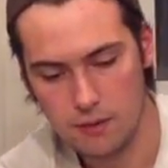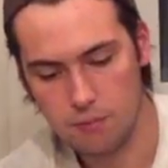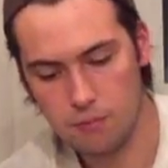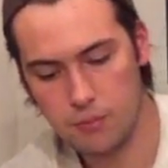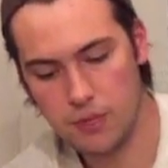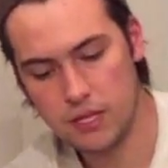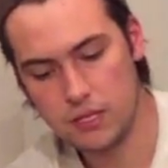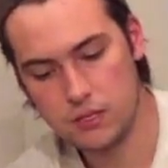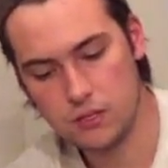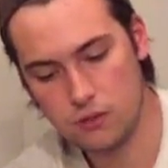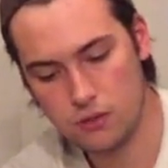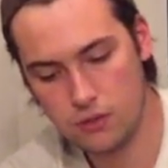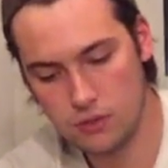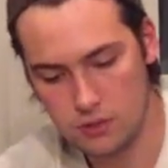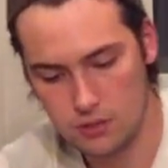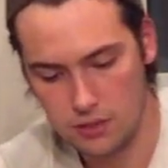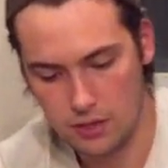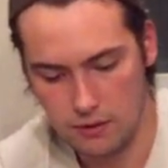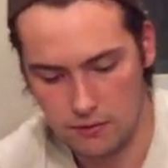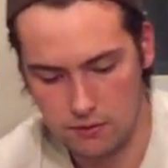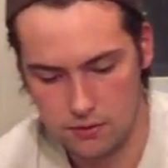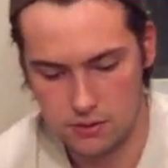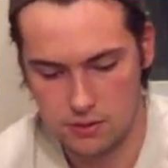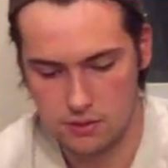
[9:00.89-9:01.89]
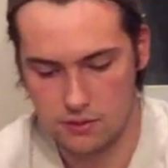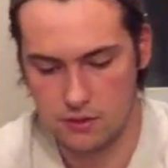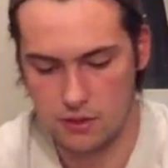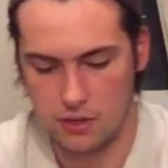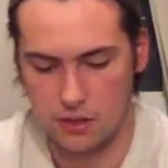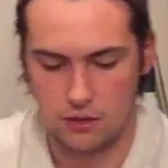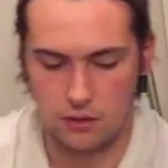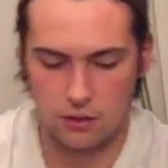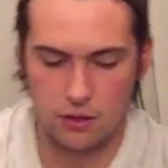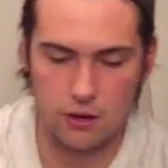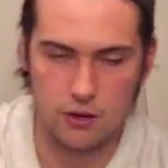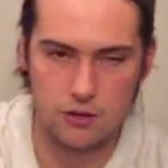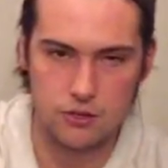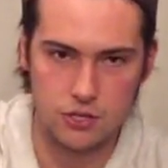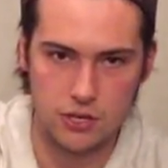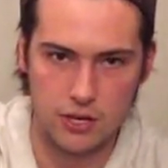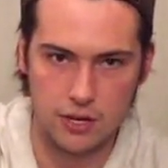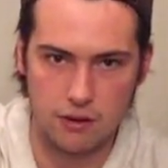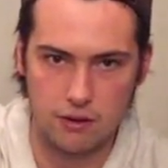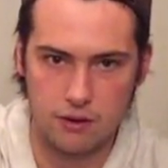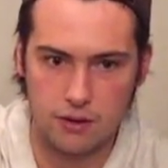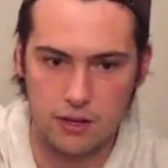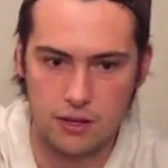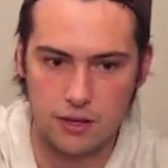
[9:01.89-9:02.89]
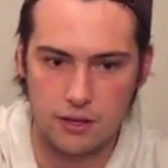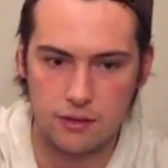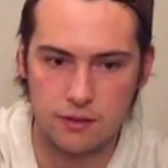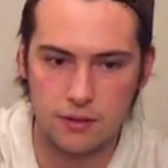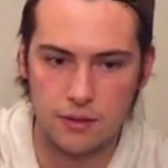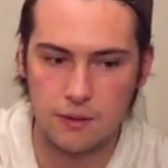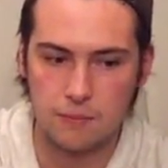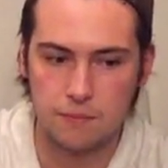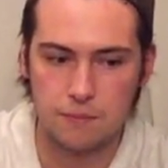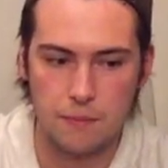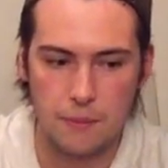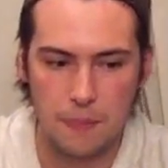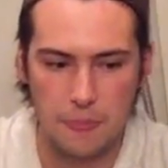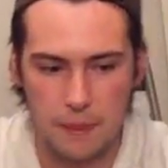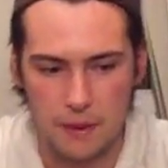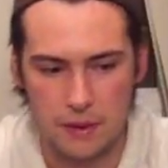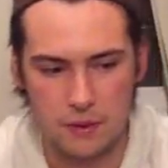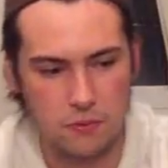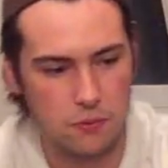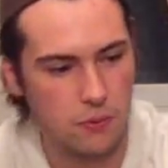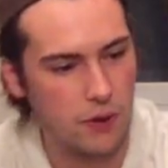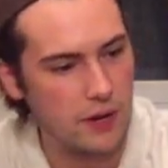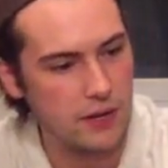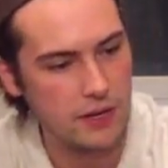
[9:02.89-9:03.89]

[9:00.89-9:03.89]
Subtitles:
Maze Ult covers a large area, but